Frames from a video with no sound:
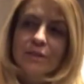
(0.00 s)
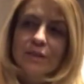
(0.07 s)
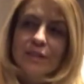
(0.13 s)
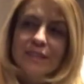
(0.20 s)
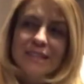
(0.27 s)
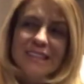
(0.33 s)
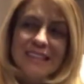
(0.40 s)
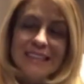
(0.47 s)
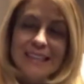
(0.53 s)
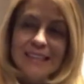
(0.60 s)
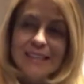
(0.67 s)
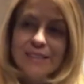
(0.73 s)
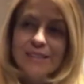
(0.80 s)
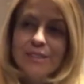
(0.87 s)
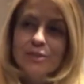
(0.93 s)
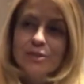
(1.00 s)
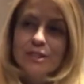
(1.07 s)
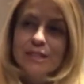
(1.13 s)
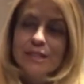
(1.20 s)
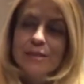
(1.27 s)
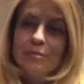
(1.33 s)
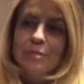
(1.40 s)
it's easy to
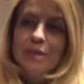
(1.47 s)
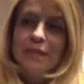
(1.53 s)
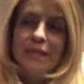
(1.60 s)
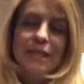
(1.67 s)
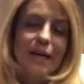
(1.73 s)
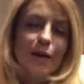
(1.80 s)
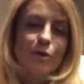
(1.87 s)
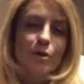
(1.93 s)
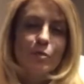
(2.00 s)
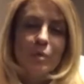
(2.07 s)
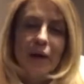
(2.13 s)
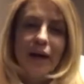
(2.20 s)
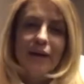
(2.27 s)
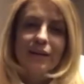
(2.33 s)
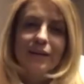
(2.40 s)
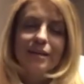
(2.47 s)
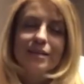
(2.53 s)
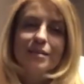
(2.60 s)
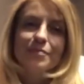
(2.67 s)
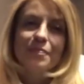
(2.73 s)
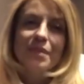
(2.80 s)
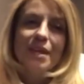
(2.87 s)
slip in autopilot.
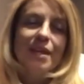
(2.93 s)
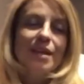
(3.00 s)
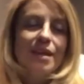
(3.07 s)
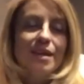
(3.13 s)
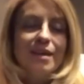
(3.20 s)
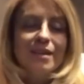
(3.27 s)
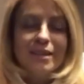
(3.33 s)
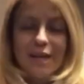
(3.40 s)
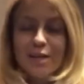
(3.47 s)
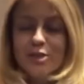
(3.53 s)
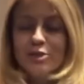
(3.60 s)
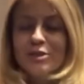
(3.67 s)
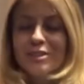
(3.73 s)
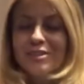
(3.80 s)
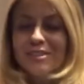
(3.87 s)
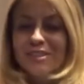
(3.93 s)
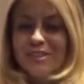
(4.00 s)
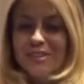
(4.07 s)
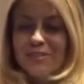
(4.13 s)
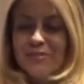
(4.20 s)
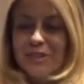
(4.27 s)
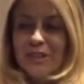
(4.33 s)
National
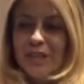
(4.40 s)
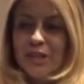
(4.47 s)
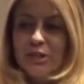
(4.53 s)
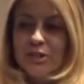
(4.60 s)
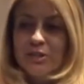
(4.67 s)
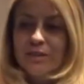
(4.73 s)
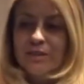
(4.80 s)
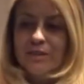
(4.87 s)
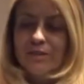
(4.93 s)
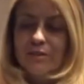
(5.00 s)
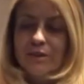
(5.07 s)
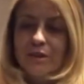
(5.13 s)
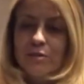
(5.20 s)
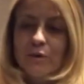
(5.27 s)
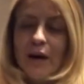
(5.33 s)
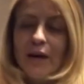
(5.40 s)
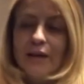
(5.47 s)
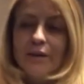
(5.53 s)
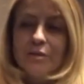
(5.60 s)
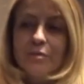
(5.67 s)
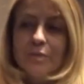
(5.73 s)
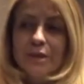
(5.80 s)
certification
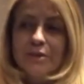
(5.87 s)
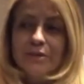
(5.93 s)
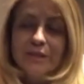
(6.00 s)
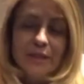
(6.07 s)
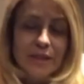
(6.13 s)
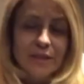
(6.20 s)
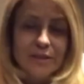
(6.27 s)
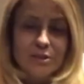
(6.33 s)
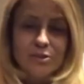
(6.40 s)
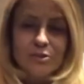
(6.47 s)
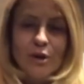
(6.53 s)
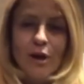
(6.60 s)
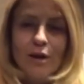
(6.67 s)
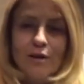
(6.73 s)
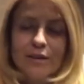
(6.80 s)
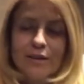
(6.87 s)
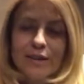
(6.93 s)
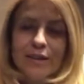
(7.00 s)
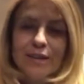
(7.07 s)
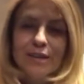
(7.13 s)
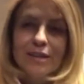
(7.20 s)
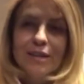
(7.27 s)
required me to take a stock
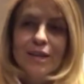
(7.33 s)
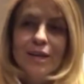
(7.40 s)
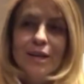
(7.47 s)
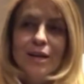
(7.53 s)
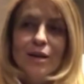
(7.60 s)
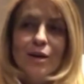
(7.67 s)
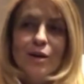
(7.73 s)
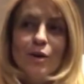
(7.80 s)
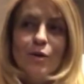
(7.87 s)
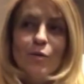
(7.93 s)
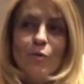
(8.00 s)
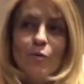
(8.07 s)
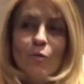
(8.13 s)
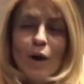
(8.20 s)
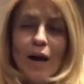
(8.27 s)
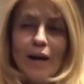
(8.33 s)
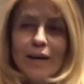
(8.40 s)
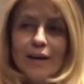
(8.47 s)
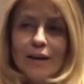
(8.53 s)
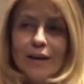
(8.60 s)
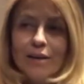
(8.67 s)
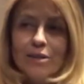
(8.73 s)
in
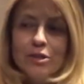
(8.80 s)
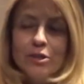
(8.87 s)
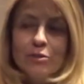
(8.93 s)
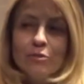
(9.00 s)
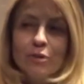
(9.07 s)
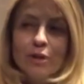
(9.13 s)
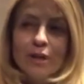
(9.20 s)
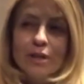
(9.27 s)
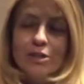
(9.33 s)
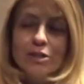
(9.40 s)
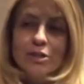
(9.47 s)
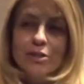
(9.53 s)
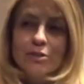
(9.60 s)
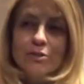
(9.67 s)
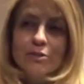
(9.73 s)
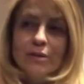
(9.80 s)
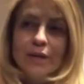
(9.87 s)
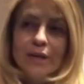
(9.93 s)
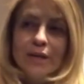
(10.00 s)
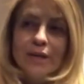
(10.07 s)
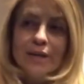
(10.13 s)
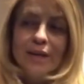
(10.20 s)
why I do what I do
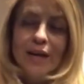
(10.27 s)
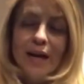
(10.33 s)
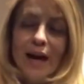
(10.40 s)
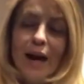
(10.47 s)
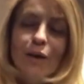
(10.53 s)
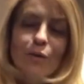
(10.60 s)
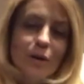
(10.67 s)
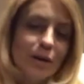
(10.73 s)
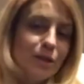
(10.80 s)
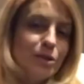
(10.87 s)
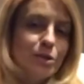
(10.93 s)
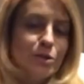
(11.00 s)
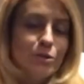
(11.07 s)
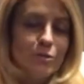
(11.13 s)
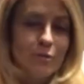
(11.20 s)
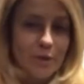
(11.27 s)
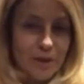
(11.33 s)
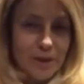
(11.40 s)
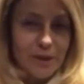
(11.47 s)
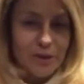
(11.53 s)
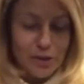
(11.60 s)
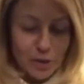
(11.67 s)
and how I do what
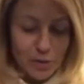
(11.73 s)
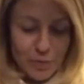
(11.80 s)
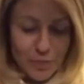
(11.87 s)
I do.